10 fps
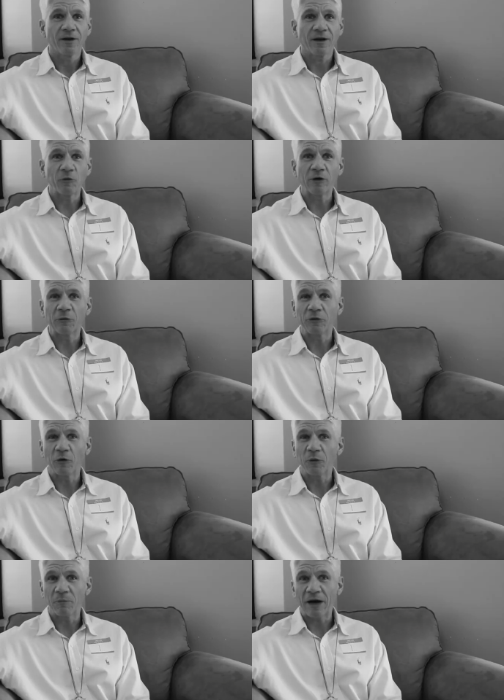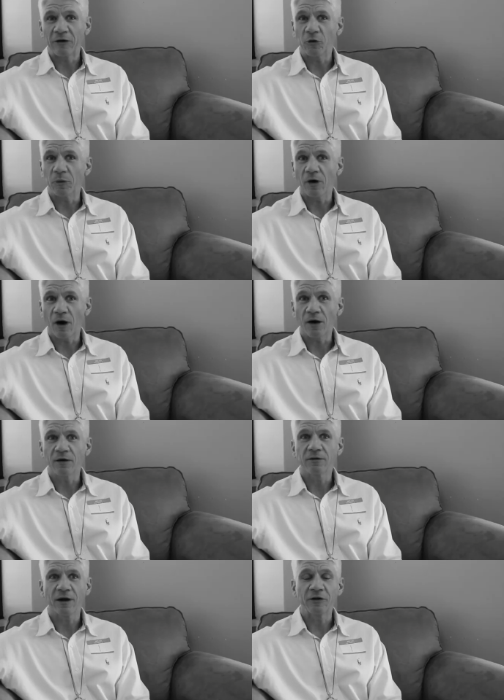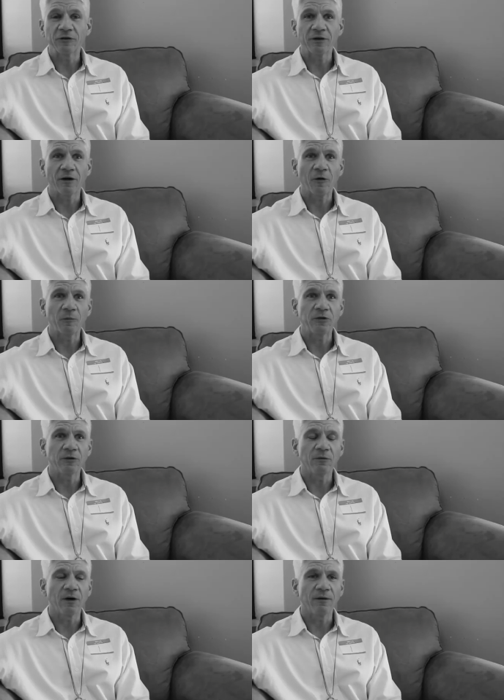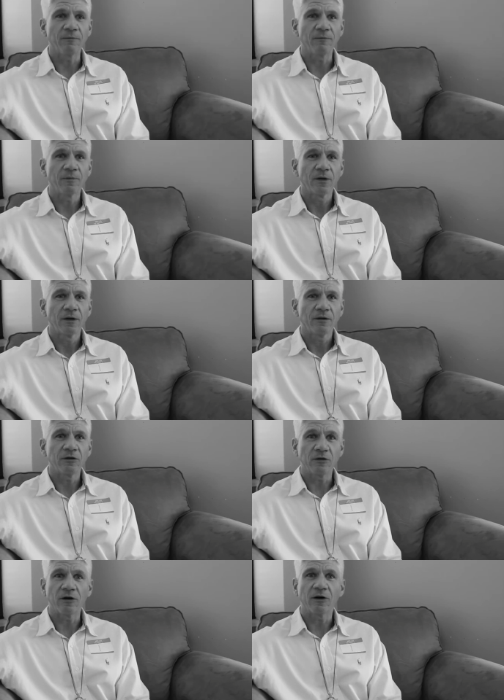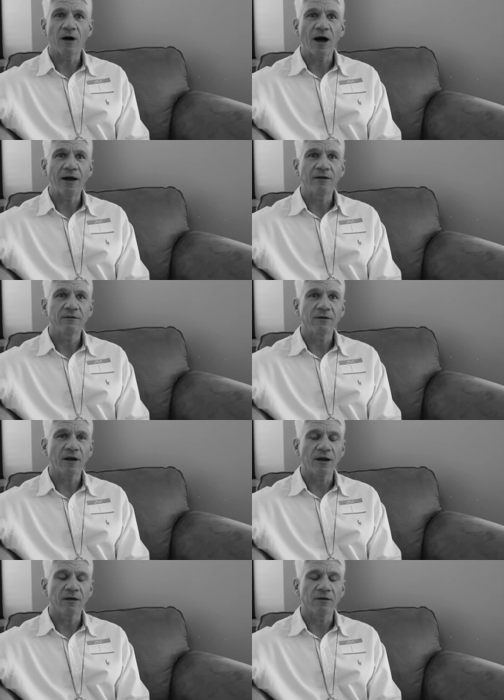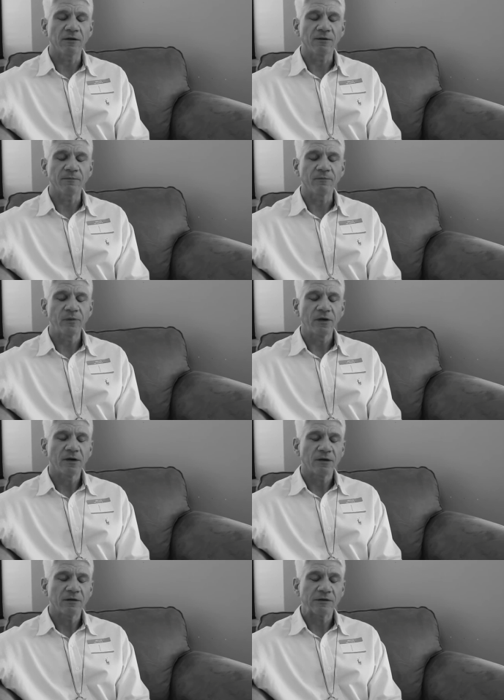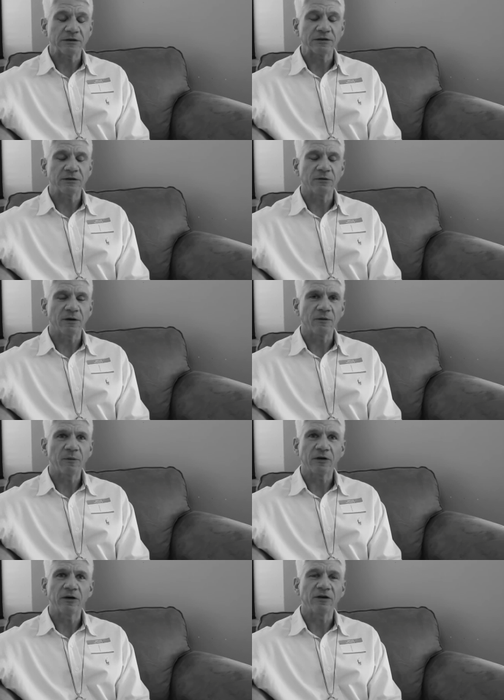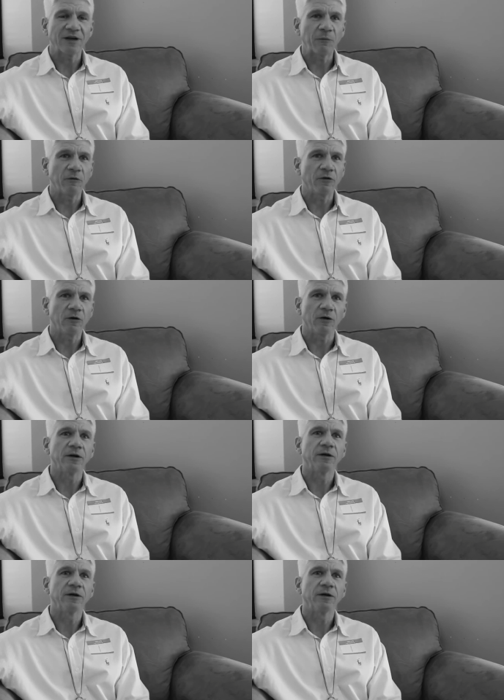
I'm going with an open mind and open heart. I, I hope to, uh, to learn a lot and uh, just to uh, be good disciple of the Lord